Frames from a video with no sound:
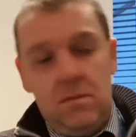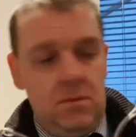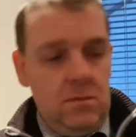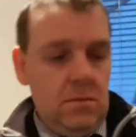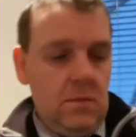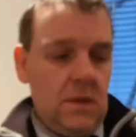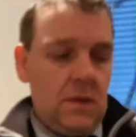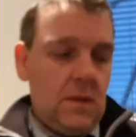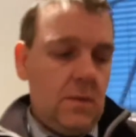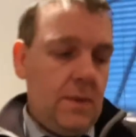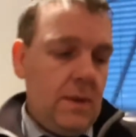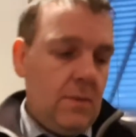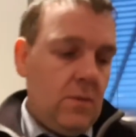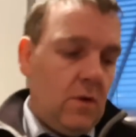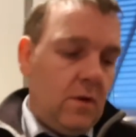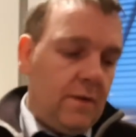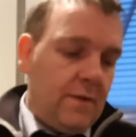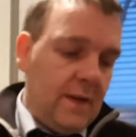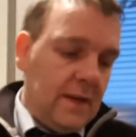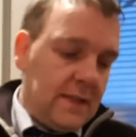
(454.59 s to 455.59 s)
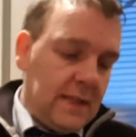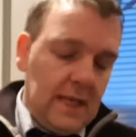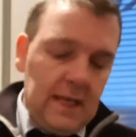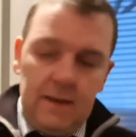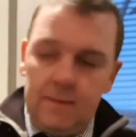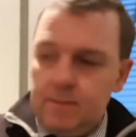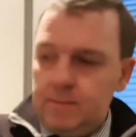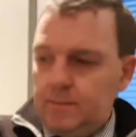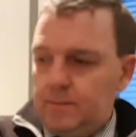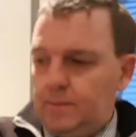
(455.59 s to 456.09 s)
And that's a bit more
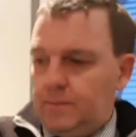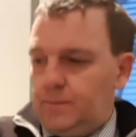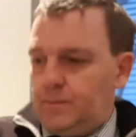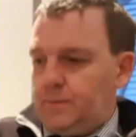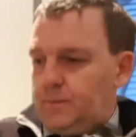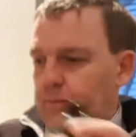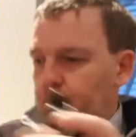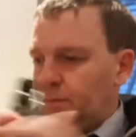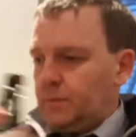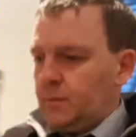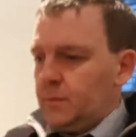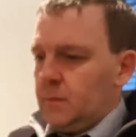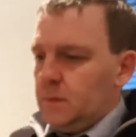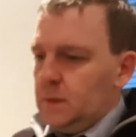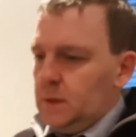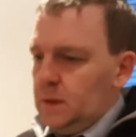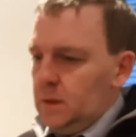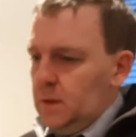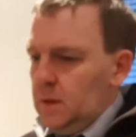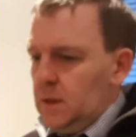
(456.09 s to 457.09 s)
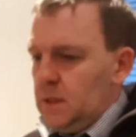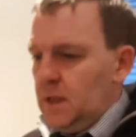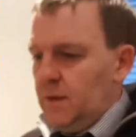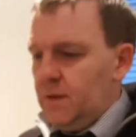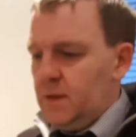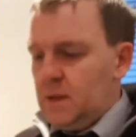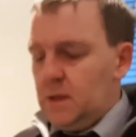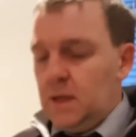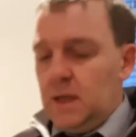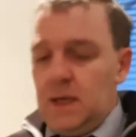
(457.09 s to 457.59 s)
fizzy. Let's have
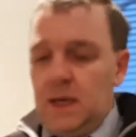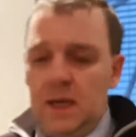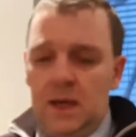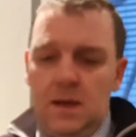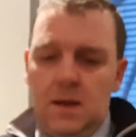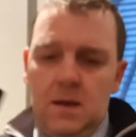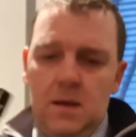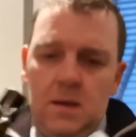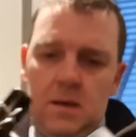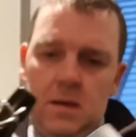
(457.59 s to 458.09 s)
a see.